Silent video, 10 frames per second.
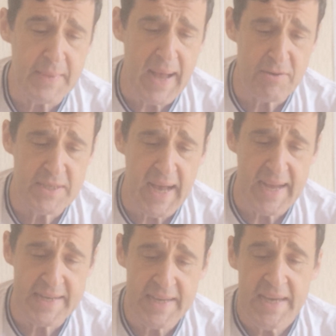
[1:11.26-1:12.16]

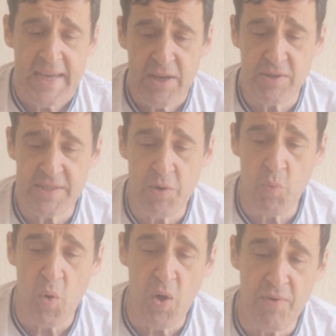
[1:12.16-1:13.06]
Outside, he could see a
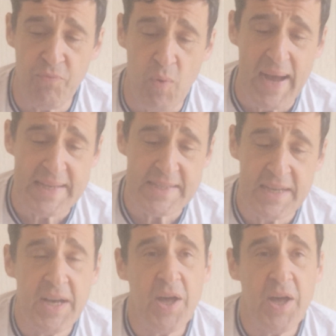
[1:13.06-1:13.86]
wall of white